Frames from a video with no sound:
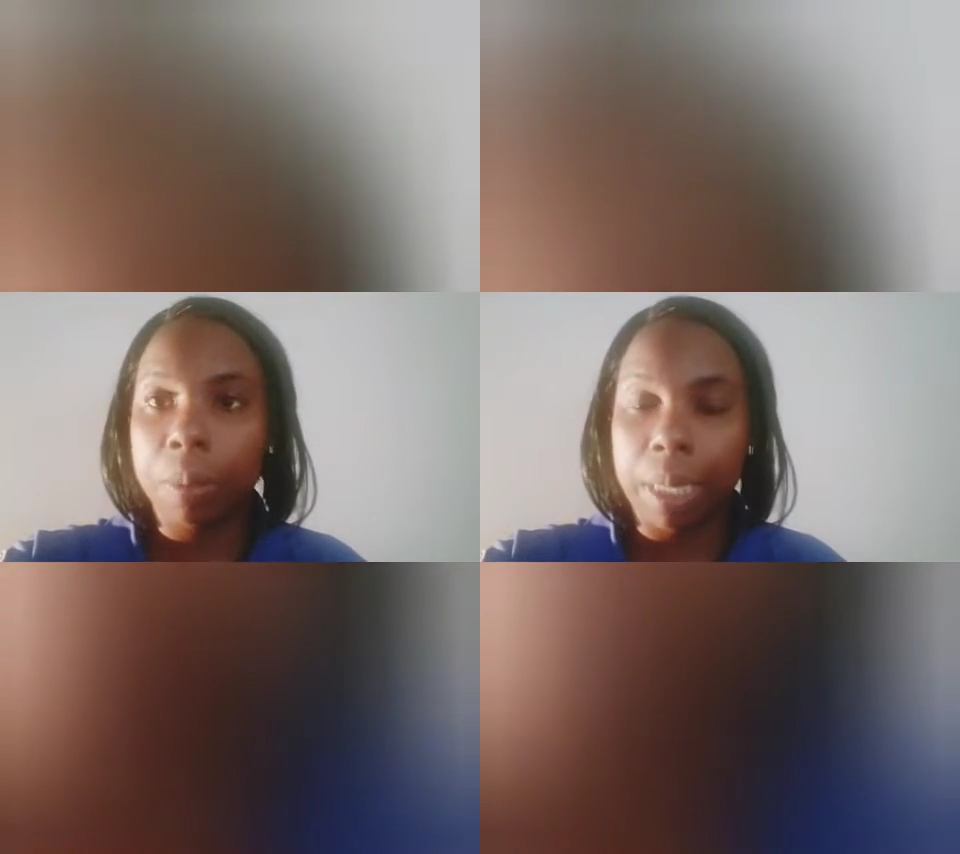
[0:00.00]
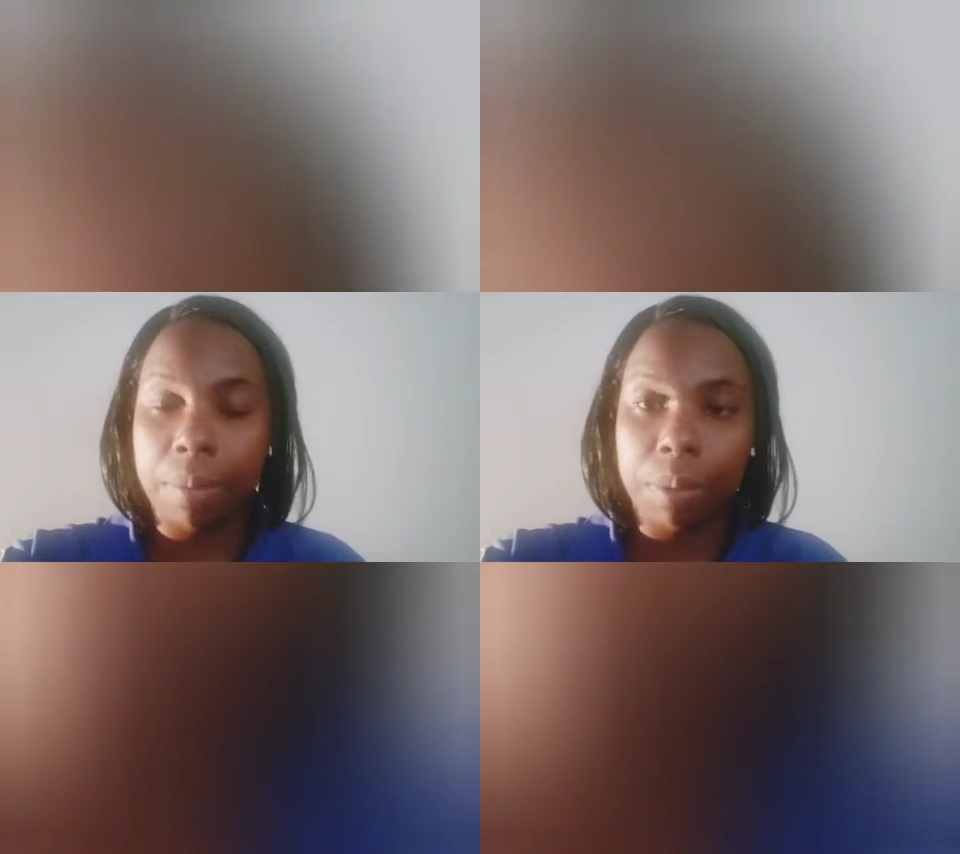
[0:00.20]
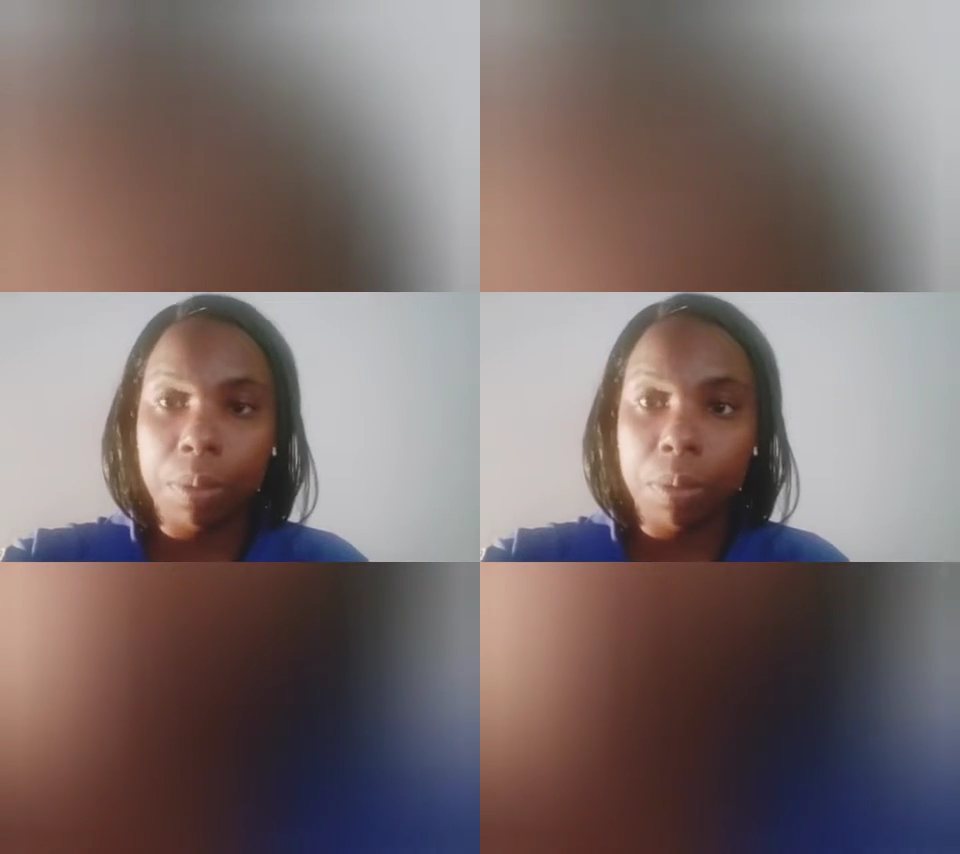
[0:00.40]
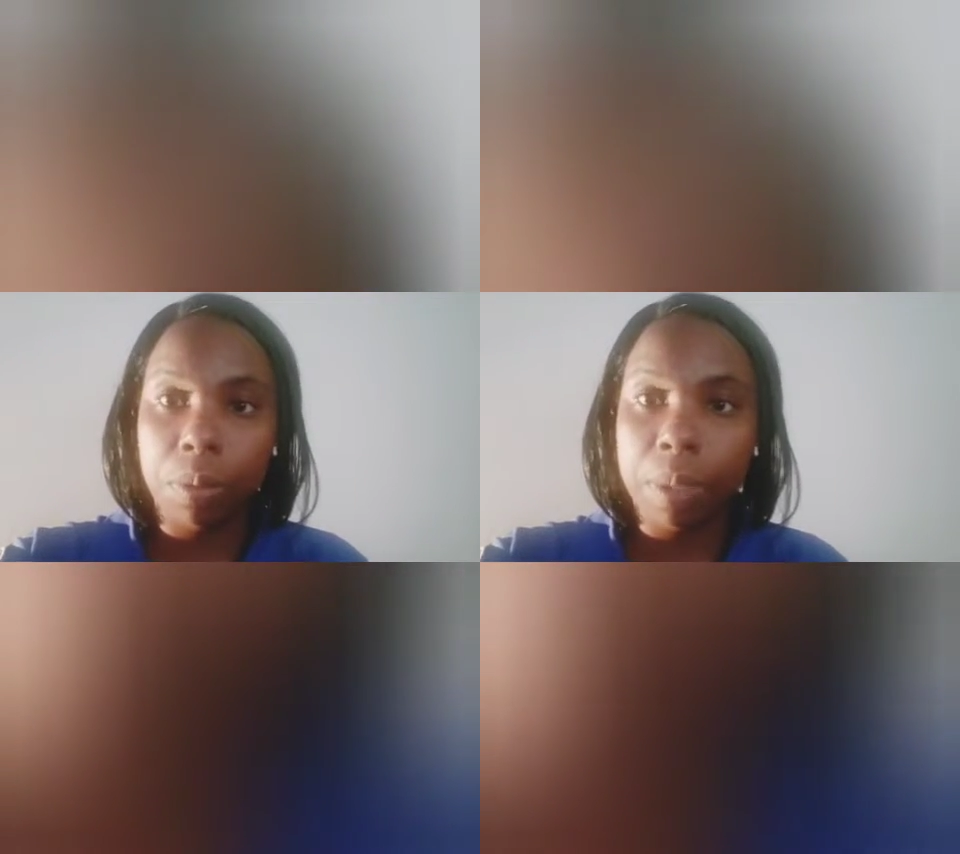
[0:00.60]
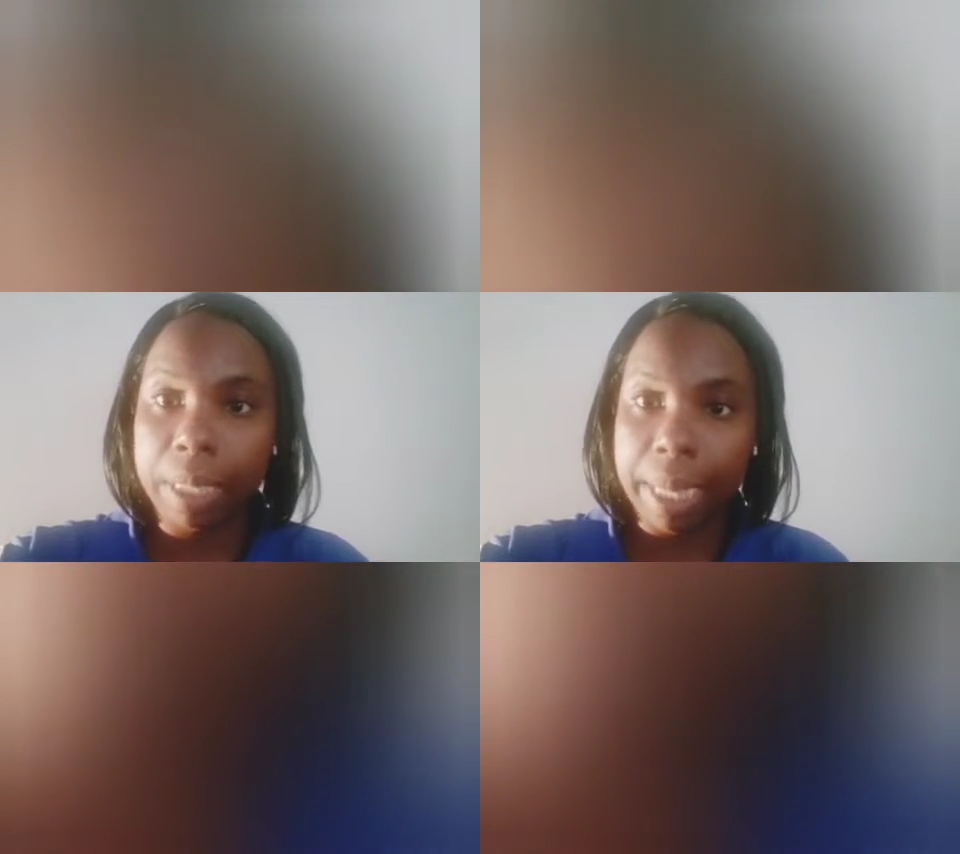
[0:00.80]
whatever you,
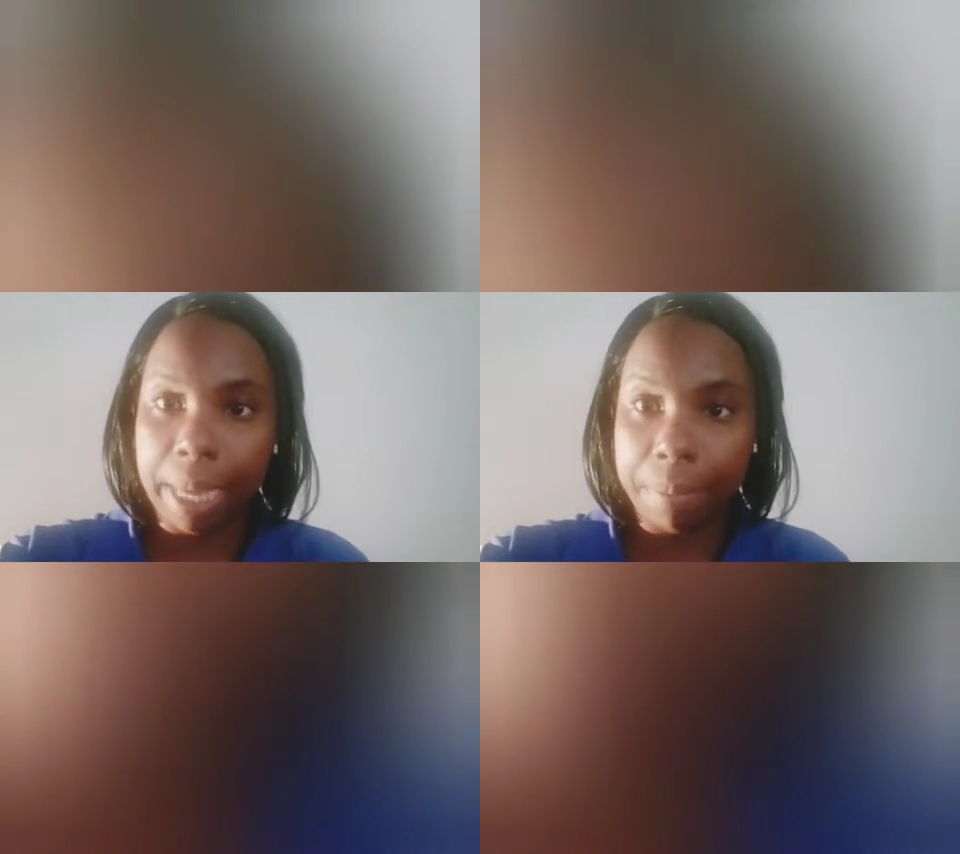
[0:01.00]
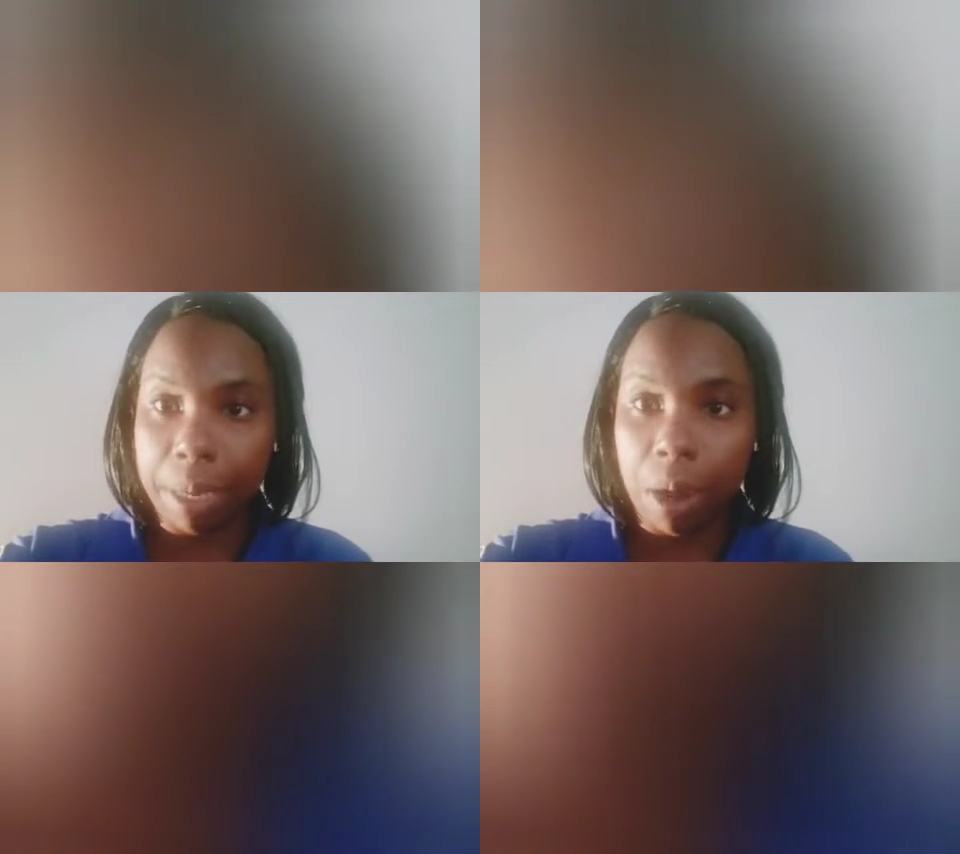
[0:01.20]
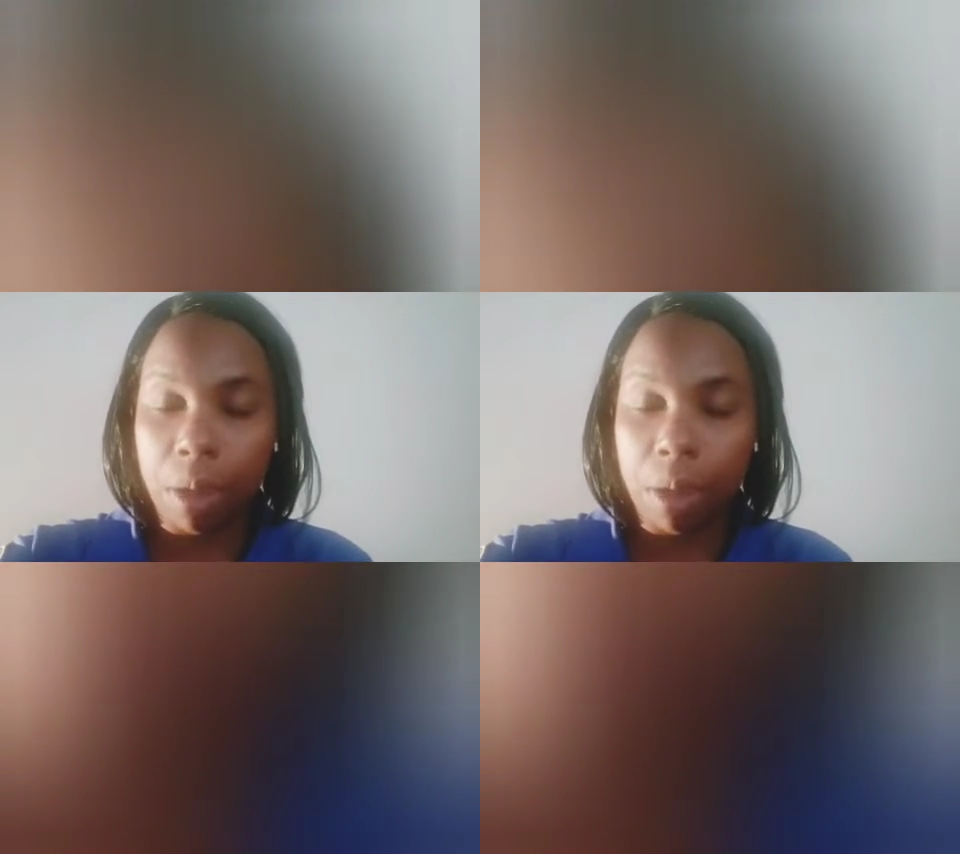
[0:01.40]
you can name it.